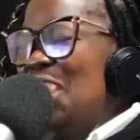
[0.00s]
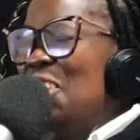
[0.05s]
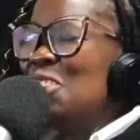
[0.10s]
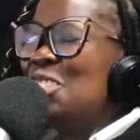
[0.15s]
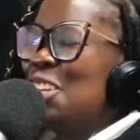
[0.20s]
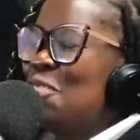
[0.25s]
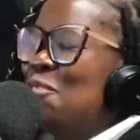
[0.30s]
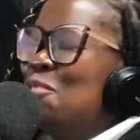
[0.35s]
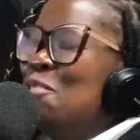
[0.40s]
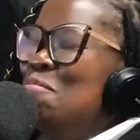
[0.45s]

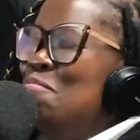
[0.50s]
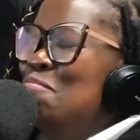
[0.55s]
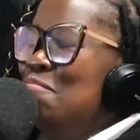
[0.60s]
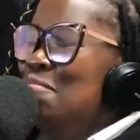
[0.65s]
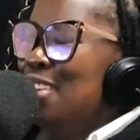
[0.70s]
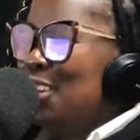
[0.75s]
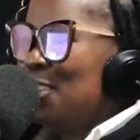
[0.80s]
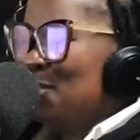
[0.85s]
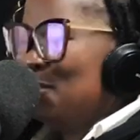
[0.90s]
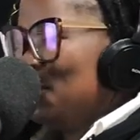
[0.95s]
Those are
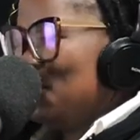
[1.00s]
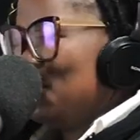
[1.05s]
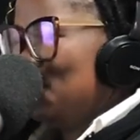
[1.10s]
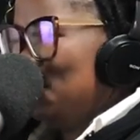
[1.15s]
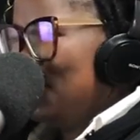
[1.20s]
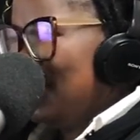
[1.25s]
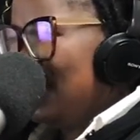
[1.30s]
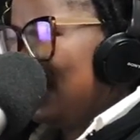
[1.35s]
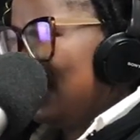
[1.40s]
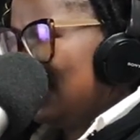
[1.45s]
formidable
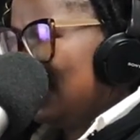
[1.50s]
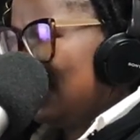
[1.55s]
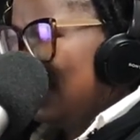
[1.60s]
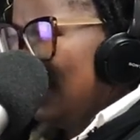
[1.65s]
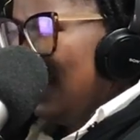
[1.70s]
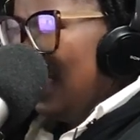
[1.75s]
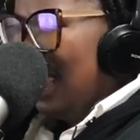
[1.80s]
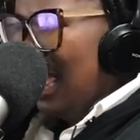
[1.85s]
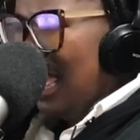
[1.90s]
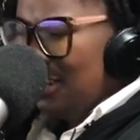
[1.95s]
speakers.
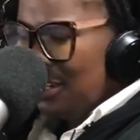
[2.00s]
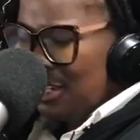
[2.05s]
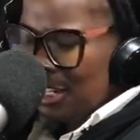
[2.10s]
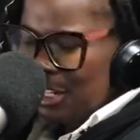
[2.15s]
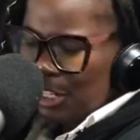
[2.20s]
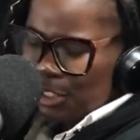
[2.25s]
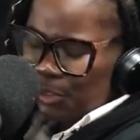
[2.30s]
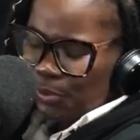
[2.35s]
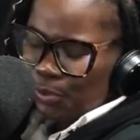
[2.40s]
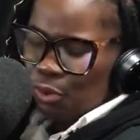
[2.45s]
And
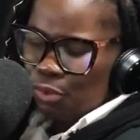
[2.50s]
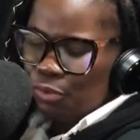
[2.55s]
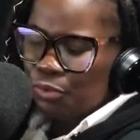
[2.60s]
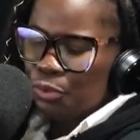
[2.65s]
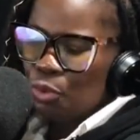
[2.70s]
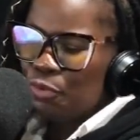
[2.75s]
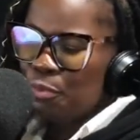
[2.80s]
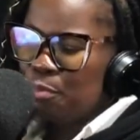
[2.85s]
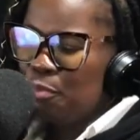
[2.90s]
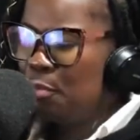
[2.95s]
just
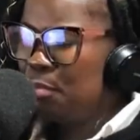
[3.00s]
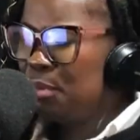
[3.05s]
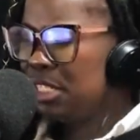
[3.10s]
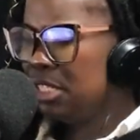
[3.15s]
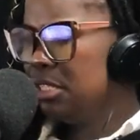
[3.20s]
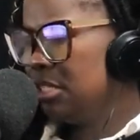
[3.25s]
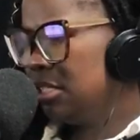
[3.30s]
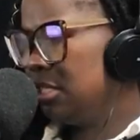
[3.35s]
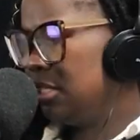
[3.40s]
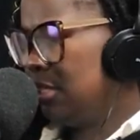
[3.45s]
for
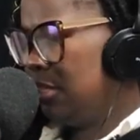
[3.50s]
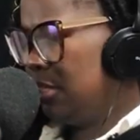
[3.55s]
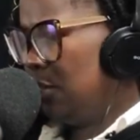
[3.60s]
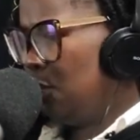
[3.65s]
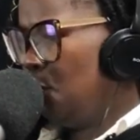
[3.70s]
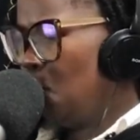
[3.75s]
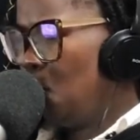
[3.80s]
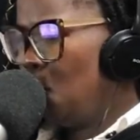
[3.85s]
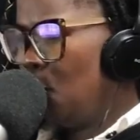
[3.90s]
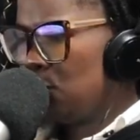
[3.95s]
businesses, you
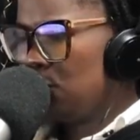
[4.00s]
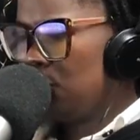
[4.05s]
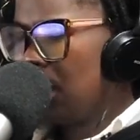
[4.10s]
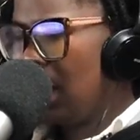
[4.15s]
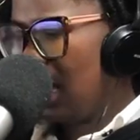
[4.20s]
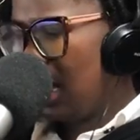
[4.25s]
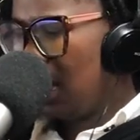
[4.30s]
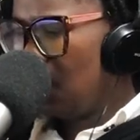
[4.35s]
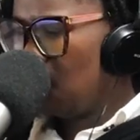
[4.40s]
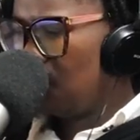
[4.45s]
know, wondering
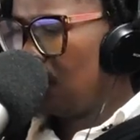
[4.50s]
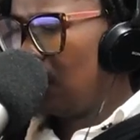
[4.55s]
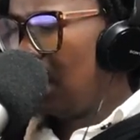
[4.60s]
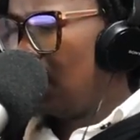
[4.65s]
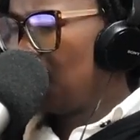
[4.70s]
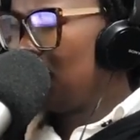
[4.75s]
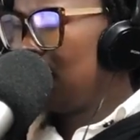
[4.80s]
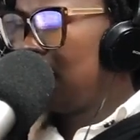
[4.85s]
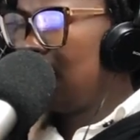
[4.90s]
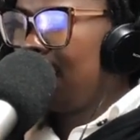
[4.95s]

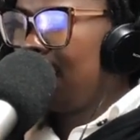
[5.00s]
how they